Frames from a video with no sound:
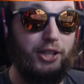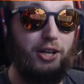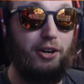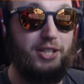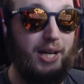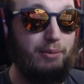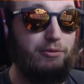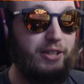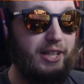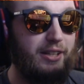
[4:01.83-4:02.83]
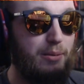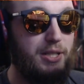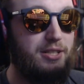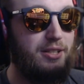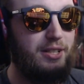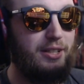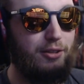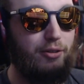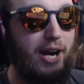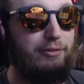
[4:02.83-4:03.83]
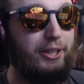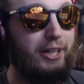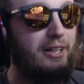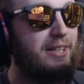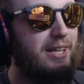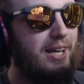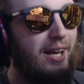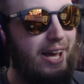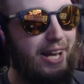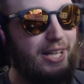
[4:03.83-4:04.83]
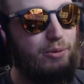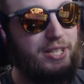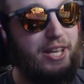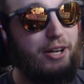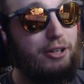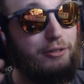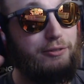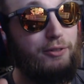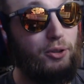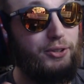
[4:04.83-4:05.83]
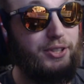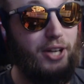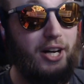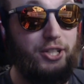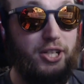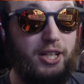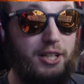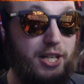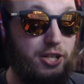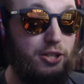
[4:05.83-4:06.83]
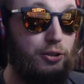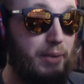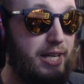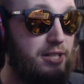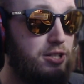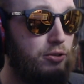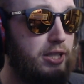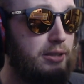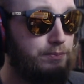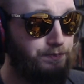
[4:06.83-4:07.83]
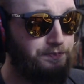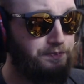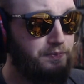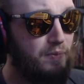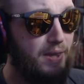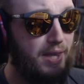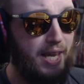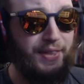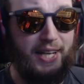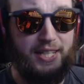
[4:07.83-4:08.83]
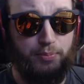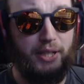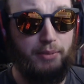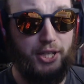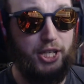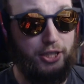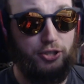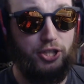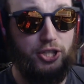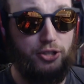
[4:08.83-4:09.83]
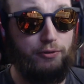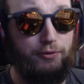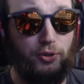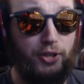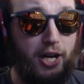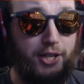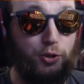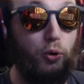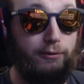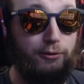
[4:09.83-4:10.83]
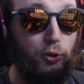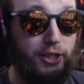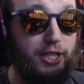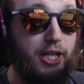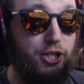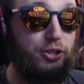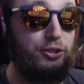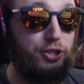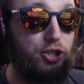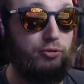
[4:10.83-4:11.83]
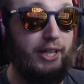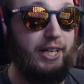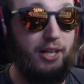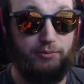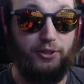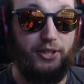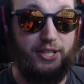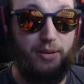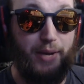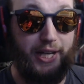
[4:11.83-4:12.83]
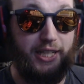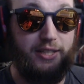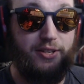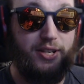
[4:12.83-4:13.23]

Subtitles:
hard time fitting them into the graphic. Anyways, they are a full dodge and additional based unit. And that is pretty much it. You should just go full dodge or full additional straight up for these Namekians.